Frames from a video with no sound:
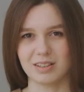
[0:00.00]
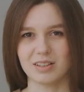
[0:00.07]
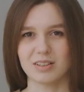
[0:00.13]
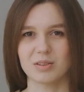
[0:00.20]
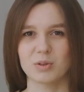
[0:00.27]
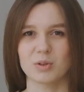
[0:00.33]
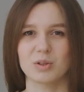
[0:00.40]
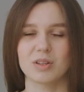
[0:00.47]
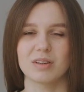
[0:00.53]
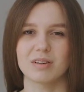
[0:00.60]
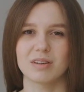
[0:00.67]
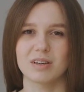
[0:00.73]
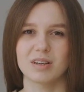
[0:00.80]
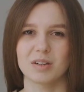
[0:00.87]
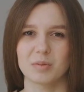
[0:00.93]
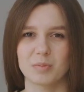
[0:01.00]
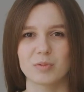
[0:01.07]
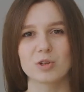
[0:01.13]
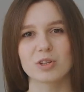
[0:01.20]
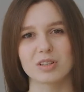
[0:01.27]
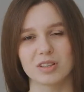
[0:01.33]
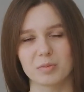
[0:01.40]
All right, recording your
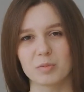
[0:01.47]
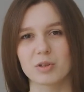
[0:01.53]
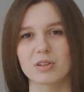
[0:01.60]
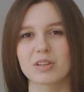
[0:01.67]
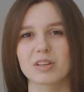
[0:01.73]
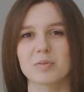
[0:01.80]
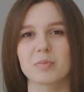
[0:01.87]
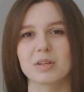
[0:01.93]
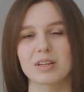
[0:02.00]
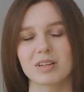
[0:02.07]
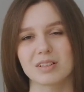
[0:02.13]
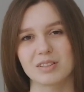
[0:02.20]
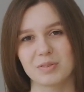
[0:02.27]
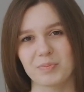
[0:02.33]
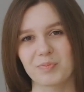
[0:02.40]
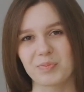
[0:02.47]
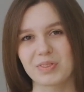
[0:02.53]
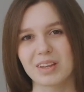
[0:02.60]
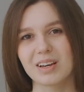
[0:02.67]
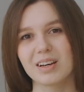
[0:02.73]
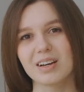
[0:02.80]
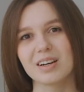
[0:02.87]
pitch is easy. All you need to
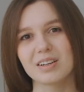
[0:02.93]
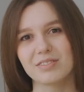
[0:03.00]
do